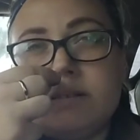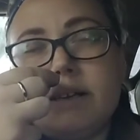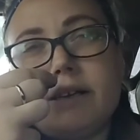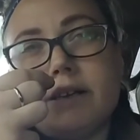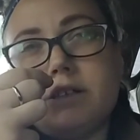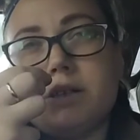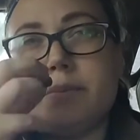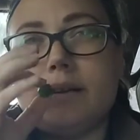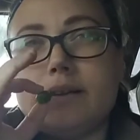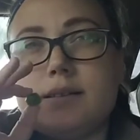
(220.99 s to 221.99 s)
Smells like
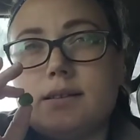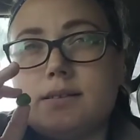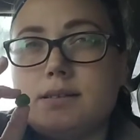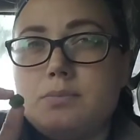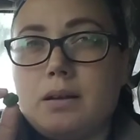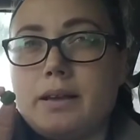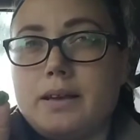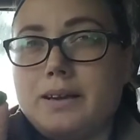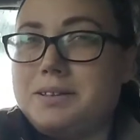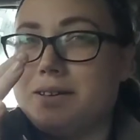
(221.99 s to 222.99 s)
Gusher, but it doesn't smell
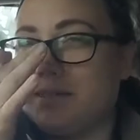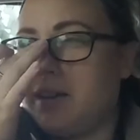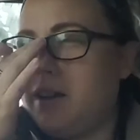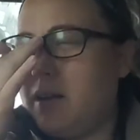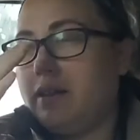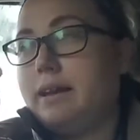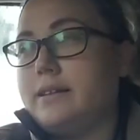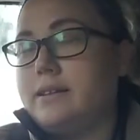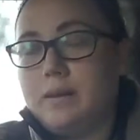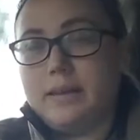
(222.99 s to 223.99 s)
like Gushers.
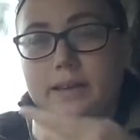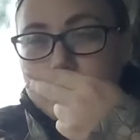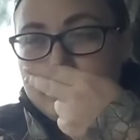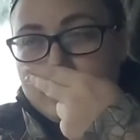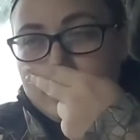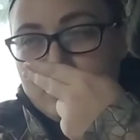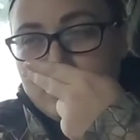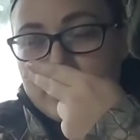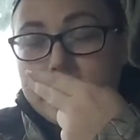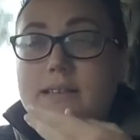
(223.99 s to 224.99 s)
Like it
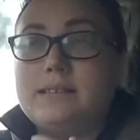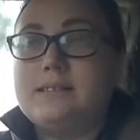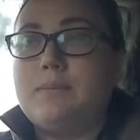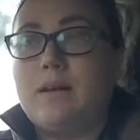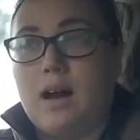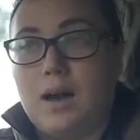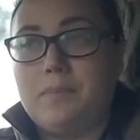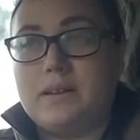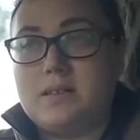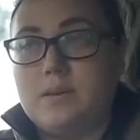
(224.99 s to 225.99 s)
doesn't smell
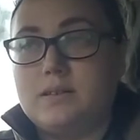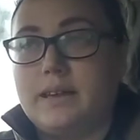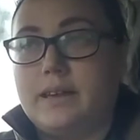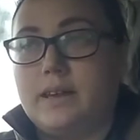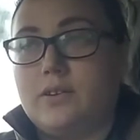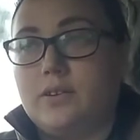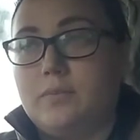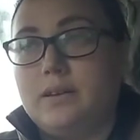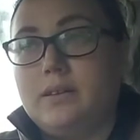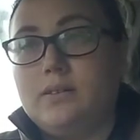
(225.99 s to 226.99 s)
hot, but it smells like it
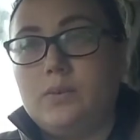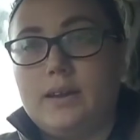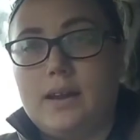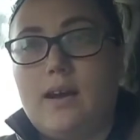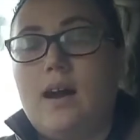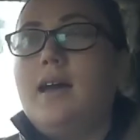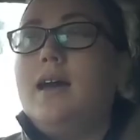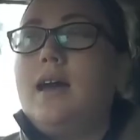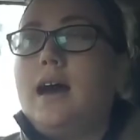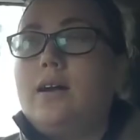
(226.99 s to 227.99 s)
could be sweet and hot.
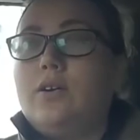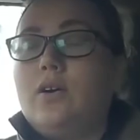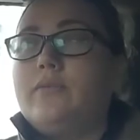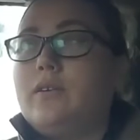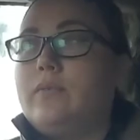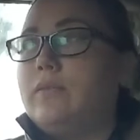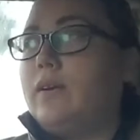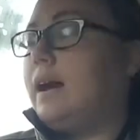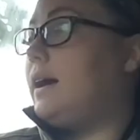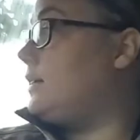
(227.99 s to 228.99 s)
I don't know if y'all have
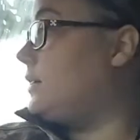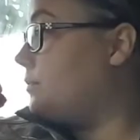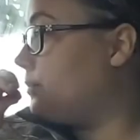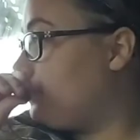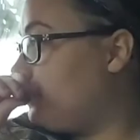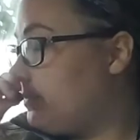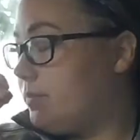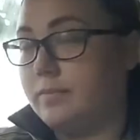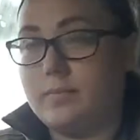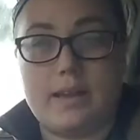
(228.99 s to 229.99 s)
ever had
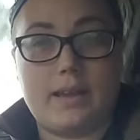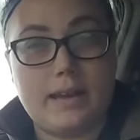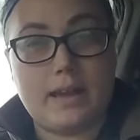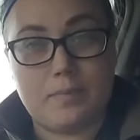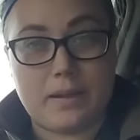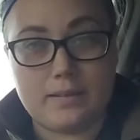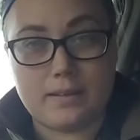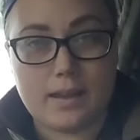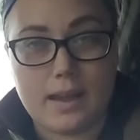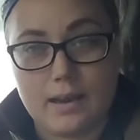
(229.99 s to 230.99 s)
like any kind of
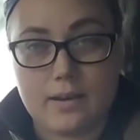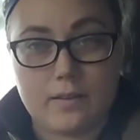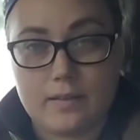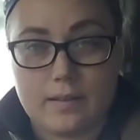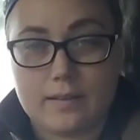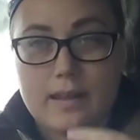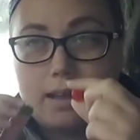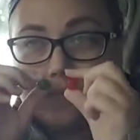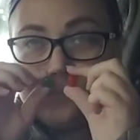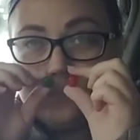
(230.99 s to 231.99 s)
Mexican candy or anything like that.